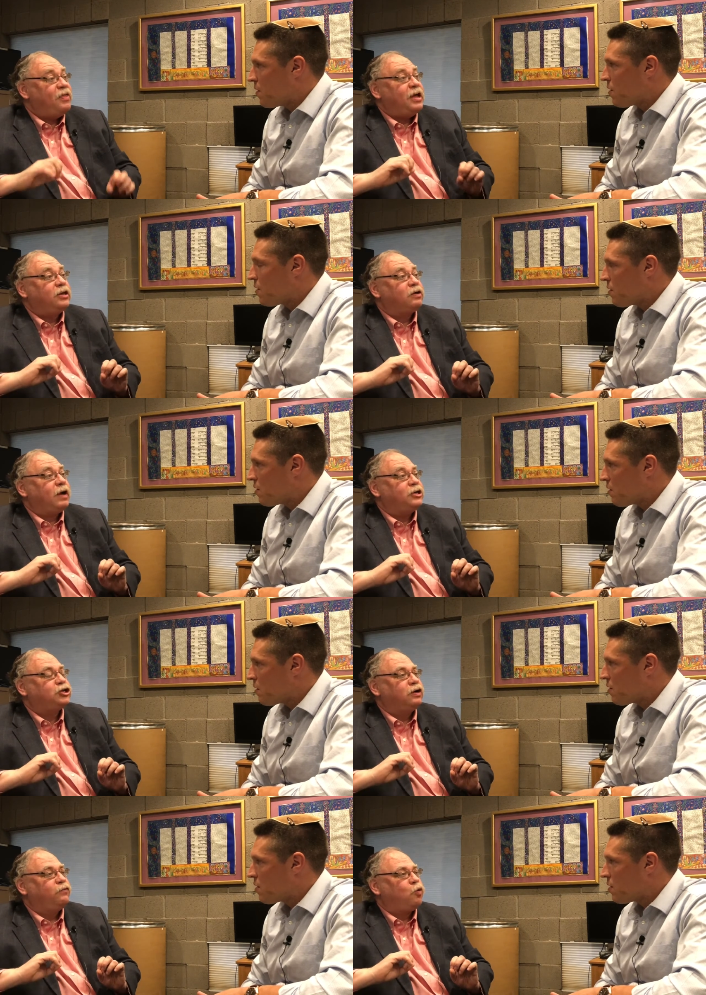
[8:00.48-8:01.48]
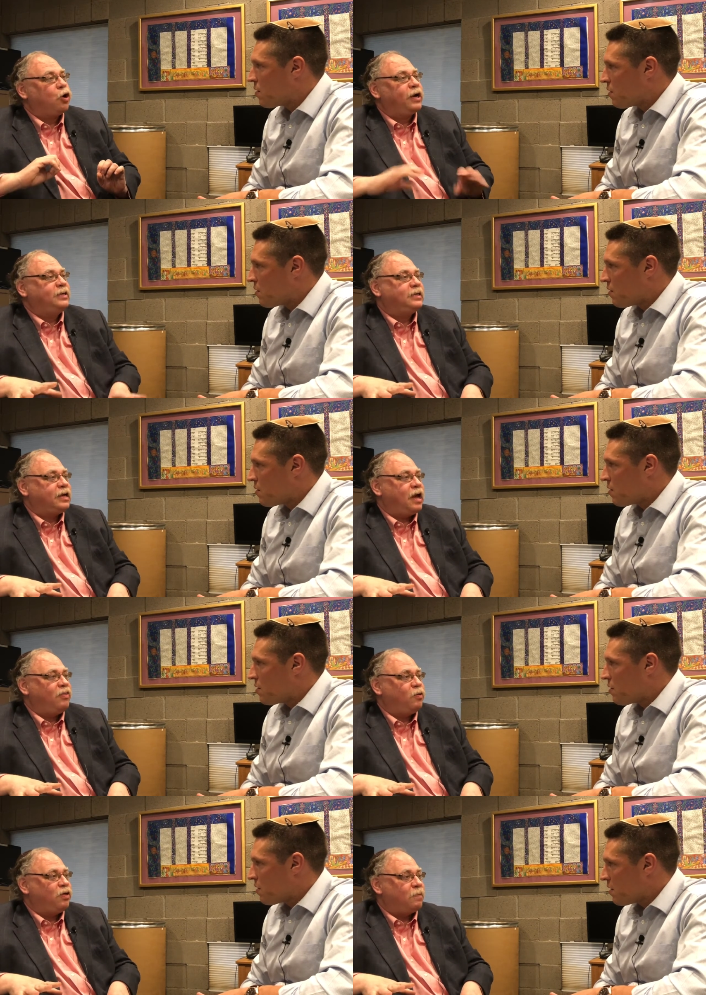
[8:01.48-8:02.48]
Speaker 1: the integration of working
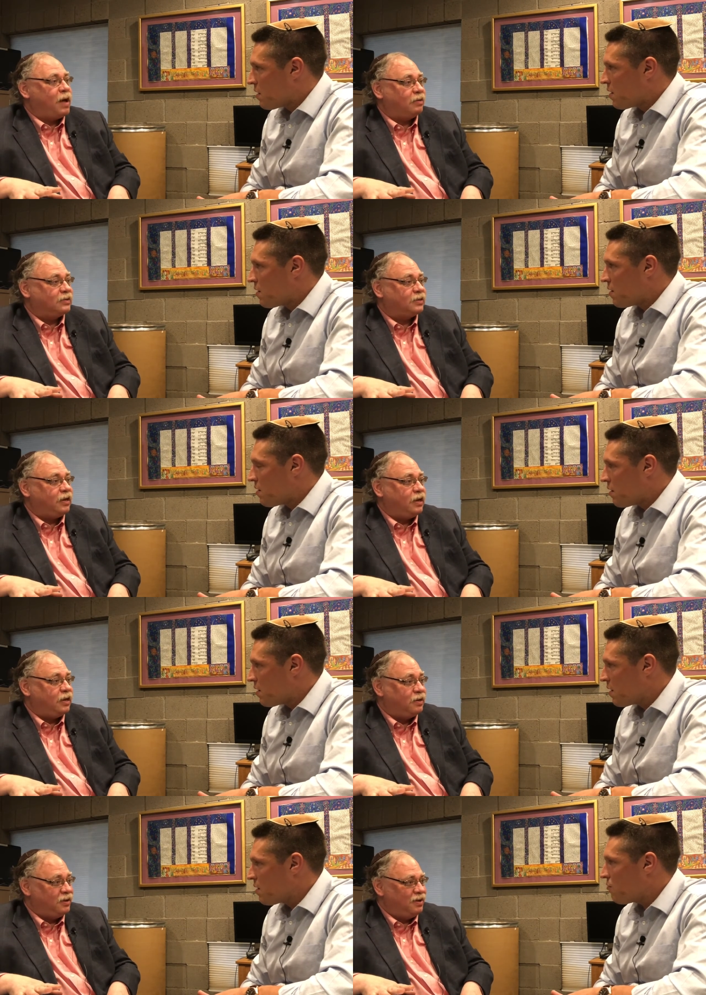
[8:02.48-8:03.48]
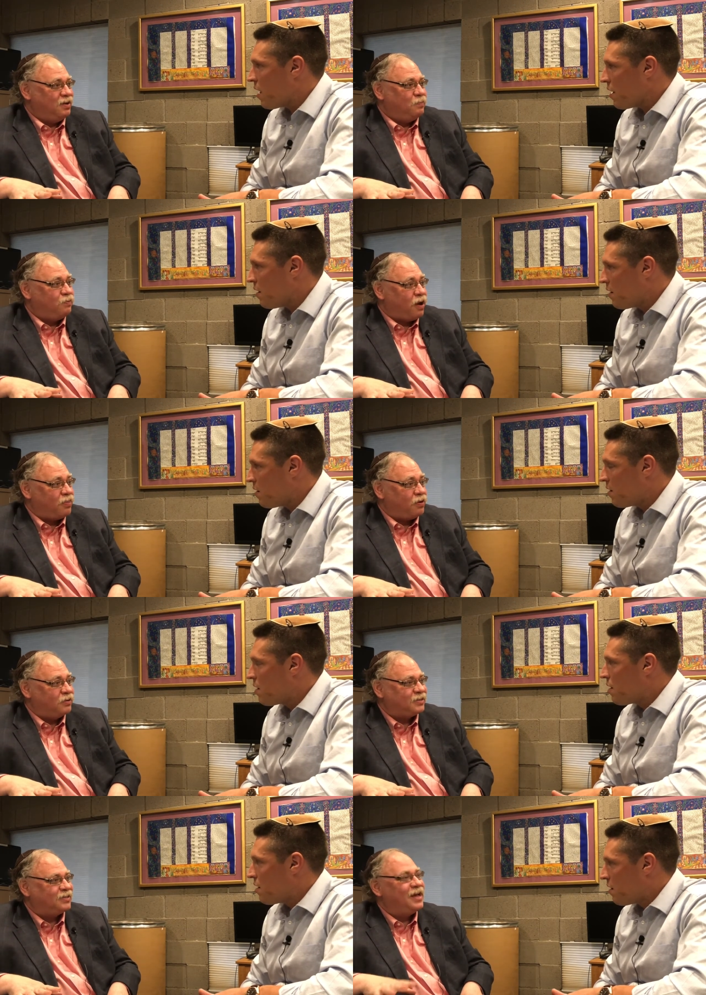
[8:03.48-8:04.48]
together with our Palestinian right.
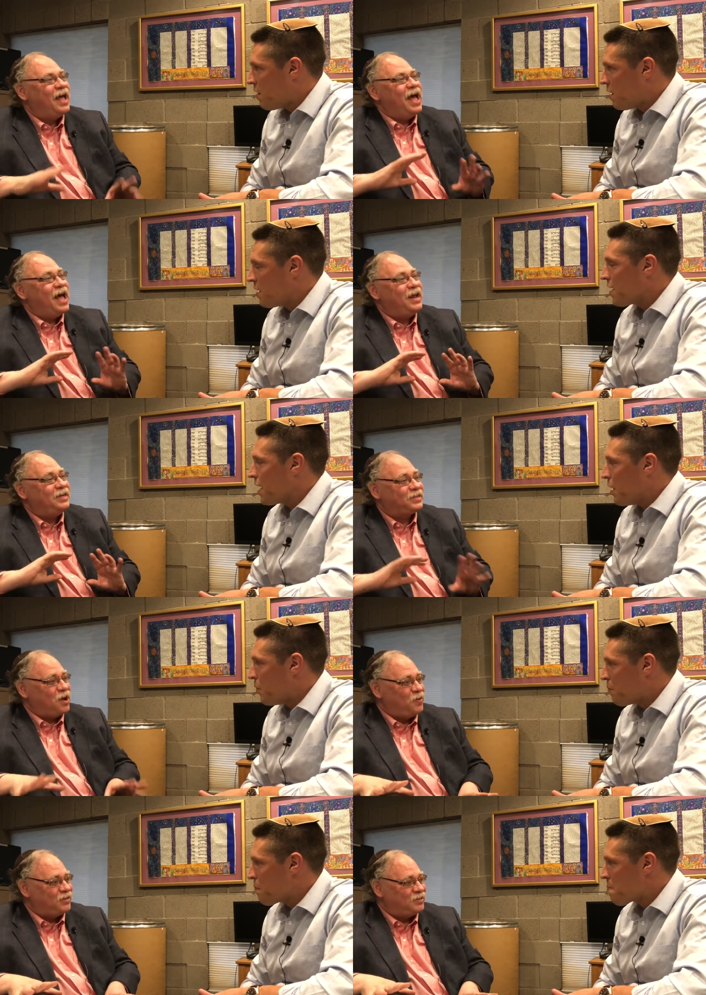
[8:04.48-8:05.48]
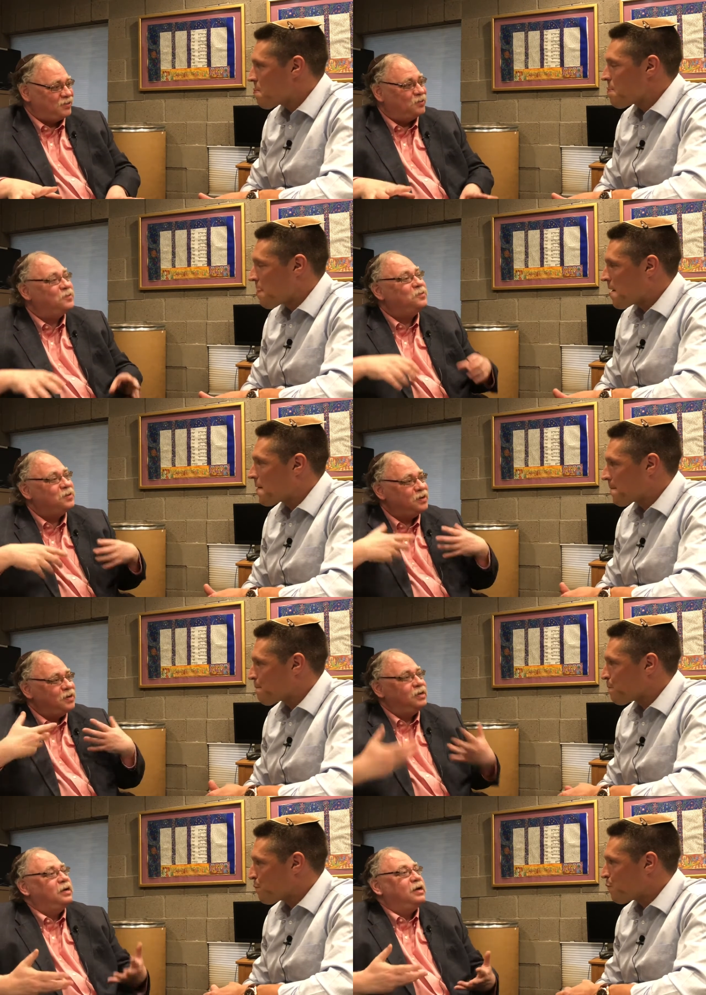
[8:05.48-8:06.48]
brothers. And he's going to,
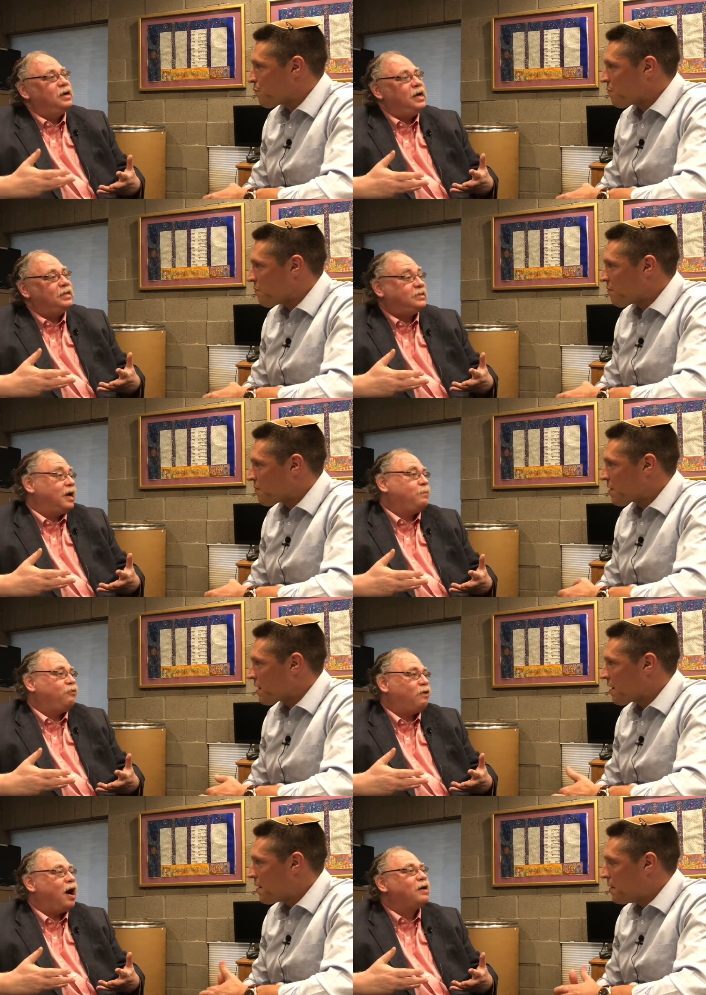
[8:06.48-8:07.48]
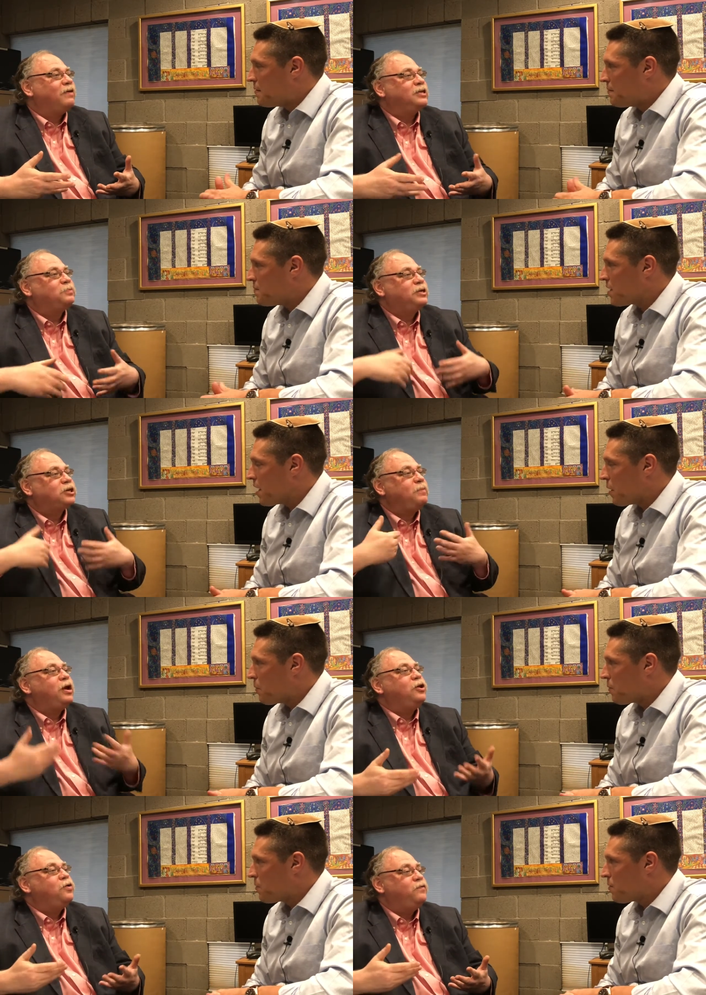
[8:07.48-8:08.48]
it's not progress, but it's going
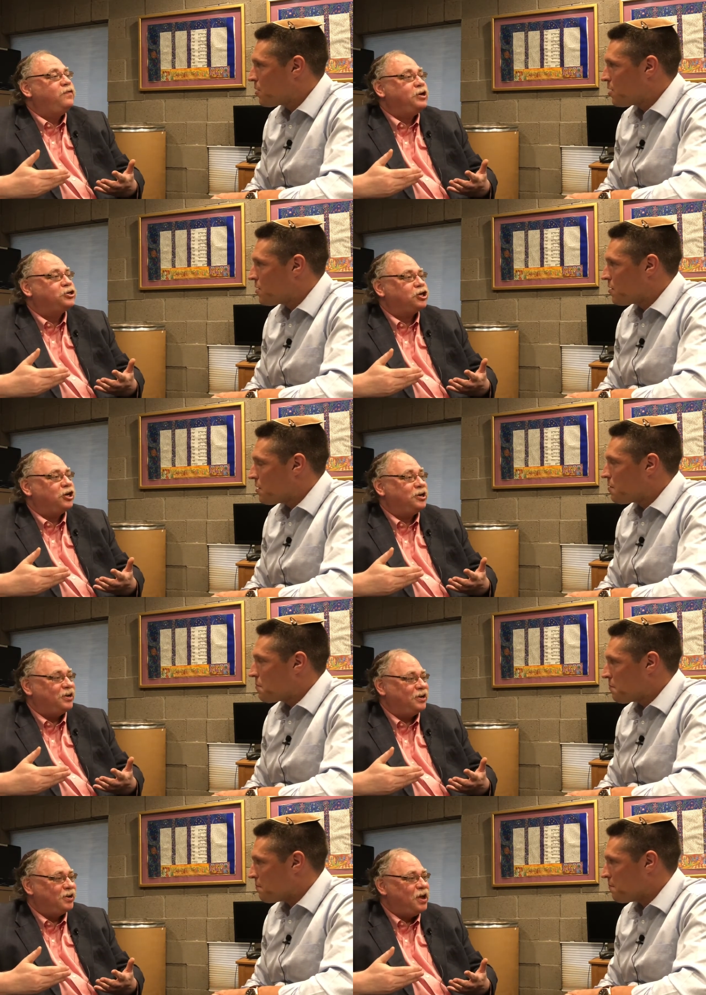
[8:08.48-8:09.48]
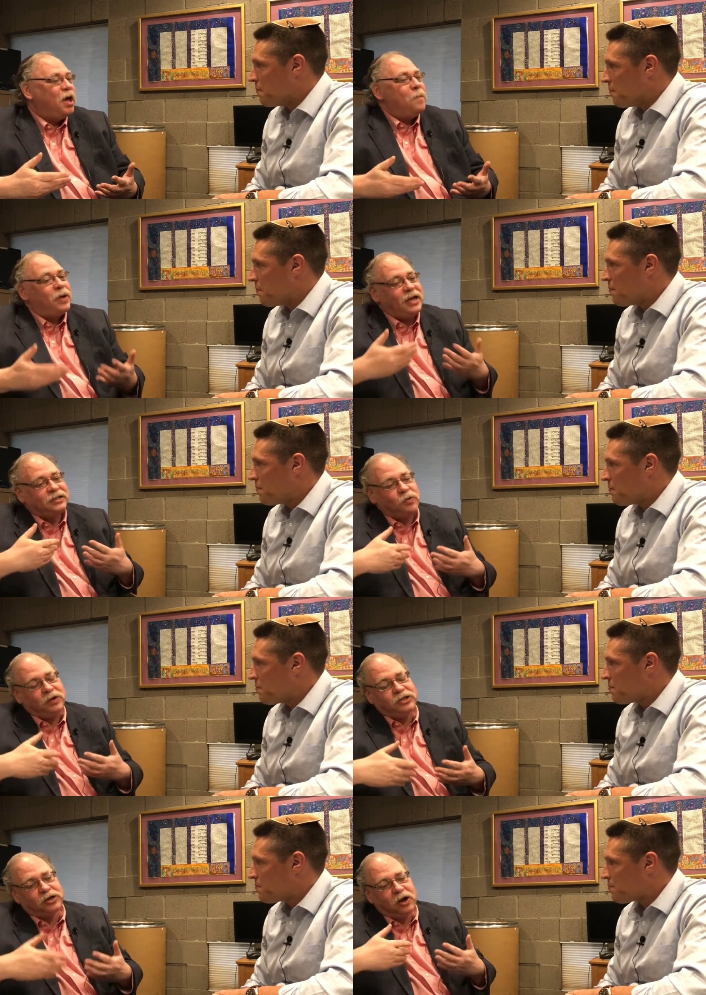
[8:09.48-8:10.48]
to be a new vision. Mm-hmm. But he's
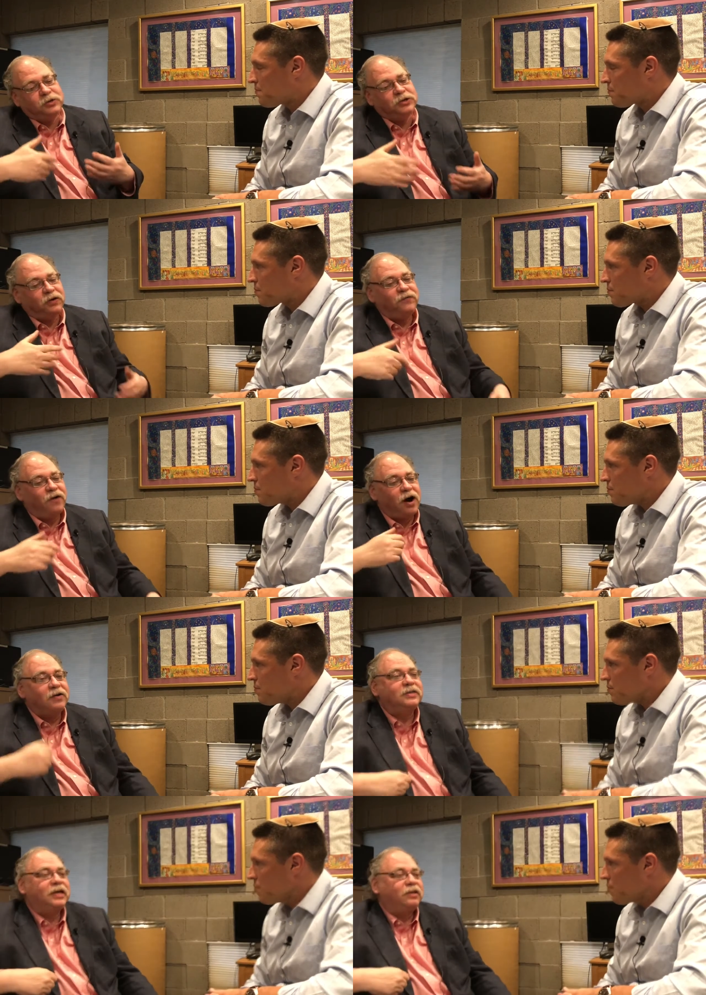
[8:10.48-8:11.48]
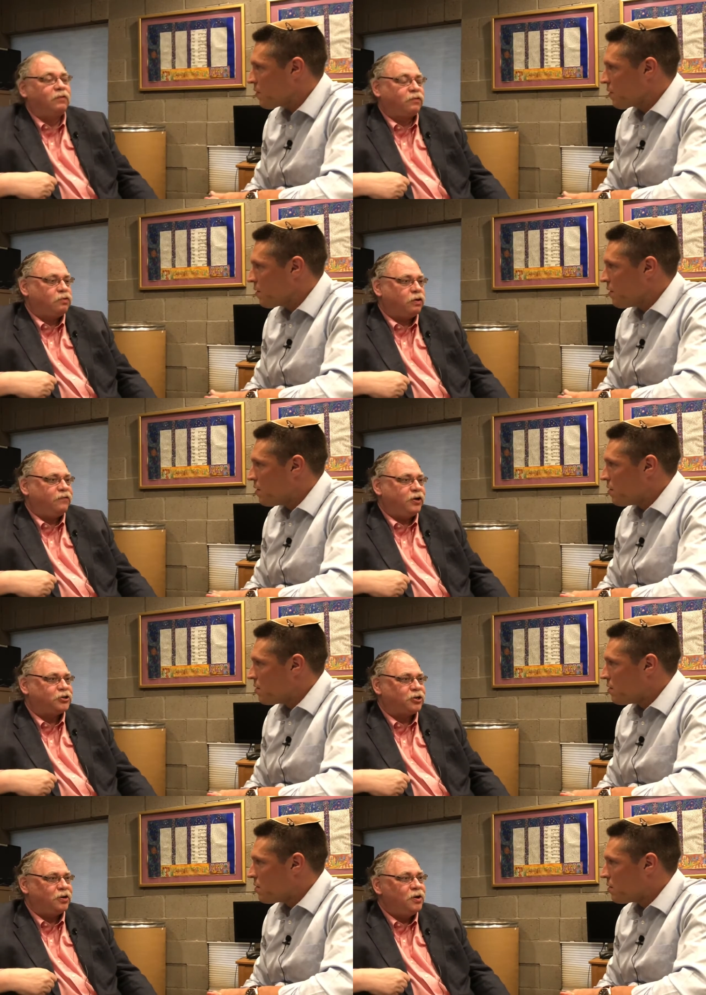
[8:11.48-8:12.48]
going to go so far and say the Rav Kook
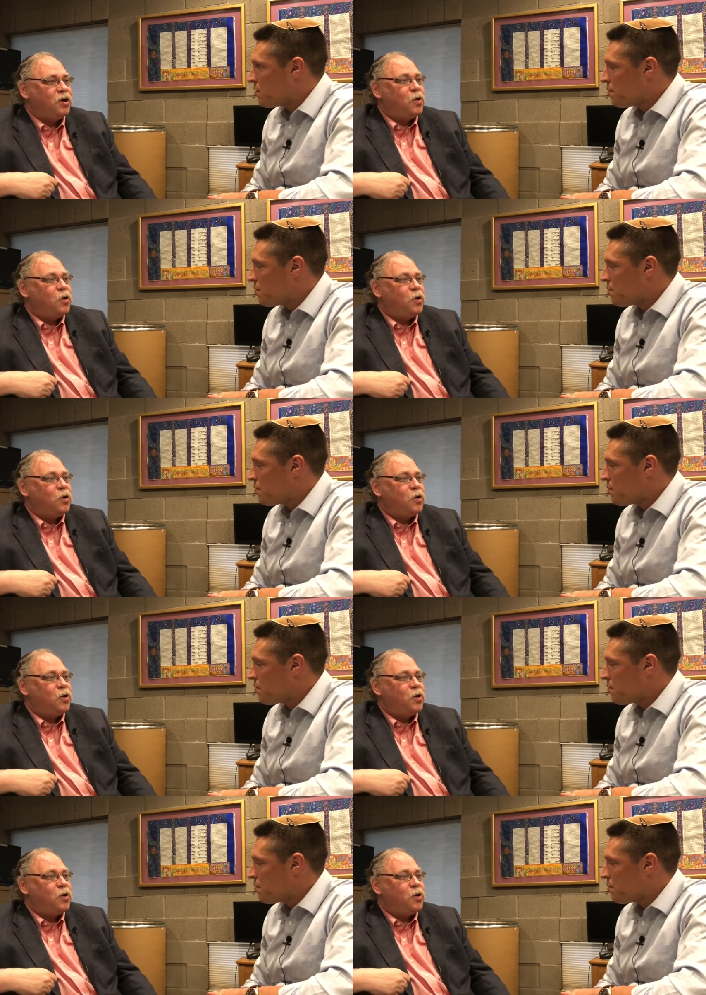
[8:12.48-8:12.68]
vision